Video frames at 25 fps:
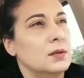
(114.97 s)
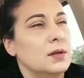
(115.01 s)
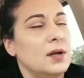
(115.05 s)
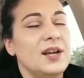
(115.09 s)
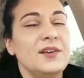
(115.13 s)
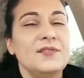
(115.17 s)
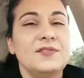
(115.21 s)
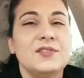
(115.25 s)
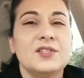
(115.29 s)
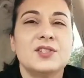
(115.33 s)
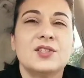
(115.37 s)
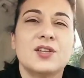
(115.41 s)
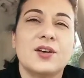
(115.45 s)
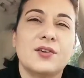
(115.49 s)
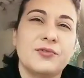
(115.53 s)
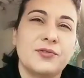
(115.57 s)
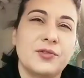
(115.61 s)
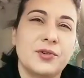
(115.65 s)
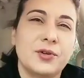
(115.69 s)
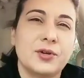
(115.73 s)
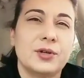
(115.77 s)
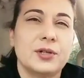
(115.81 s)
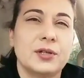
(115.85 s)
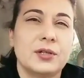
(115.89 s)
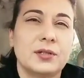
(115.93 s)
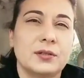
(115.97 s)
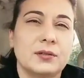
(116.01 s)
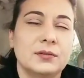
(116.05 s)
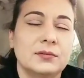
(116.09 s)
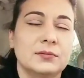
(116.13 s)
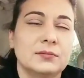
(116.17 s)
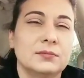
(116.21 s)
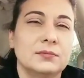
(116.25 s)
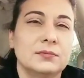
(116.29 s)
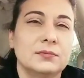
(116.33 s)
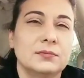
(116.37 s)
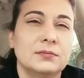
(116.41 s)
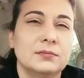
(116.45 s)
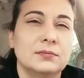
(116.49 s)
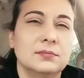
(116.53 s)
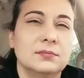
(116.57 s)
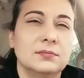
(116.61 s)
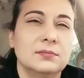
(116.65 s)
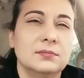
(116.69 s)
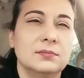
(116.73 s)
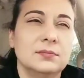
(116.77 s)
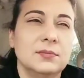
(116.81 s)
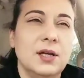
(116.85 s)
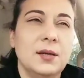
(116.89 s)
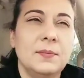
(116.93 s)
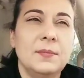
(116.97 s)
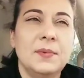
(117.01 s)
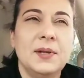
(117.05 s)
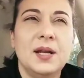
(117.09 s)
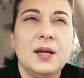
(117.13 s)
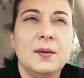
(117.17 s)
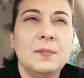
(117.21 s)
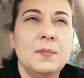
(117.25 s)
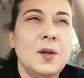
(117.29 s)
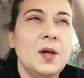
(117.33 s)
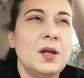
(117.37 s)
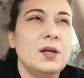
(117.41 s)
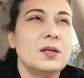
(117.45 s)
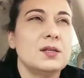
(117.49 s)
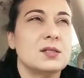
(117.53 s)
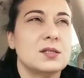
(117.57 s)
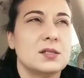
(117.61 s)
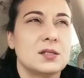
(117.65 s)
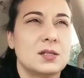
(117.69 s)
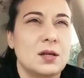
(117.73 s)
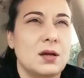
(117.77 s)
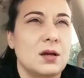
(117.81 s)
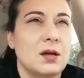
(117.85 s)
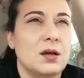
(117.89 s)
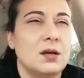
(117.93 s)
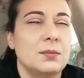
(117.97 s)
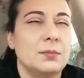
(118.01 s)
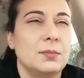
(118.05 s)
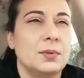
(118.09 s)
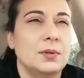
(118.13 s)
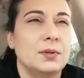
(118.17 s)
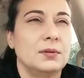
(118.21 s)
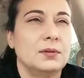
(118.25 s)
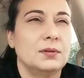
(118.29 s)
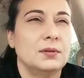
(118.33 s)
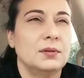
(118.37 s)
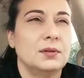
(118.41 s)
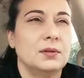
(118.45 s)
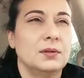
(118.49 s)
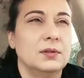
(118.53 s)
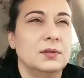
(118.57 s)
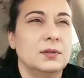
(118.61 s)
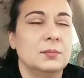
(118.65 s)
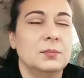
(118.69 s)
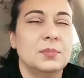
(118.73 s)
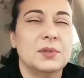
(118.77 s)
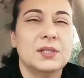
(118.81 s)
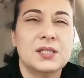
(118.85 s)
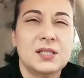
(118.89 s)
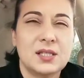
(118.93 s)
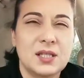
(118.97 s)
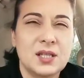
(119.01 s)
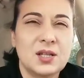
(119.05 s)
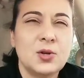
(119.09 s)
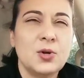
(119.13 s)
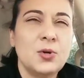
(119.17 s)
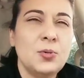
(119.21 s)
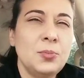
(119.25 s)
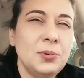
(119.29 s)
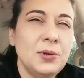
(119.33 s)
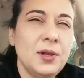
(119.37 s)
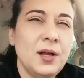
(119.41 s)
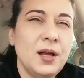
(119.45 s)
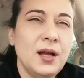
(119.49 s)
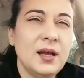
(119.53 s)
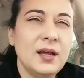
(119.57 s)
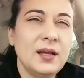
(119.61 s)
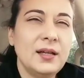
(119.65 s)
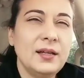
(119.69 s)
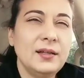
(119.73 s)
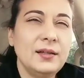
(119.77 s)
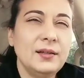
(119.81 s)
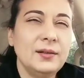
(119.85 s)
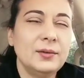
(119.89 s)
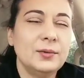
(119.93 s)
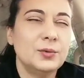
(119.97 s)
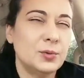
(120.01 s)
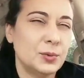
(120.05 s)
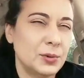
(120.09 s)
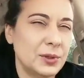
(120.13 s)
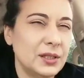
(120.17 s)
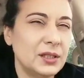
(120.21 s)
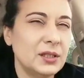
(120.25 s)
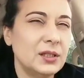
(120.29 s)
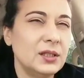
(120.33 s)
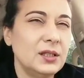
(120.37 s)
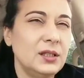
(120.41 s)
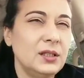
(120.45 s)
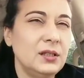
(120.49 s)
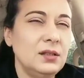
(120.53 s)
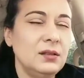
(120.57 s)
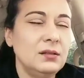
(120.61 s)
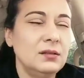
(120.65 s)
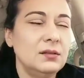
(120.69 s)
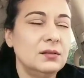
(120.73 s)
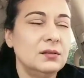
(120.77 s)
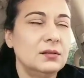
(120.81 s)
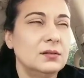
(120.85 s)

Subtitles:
I've suffered. I mean, I'm not a snob, but single ply, really?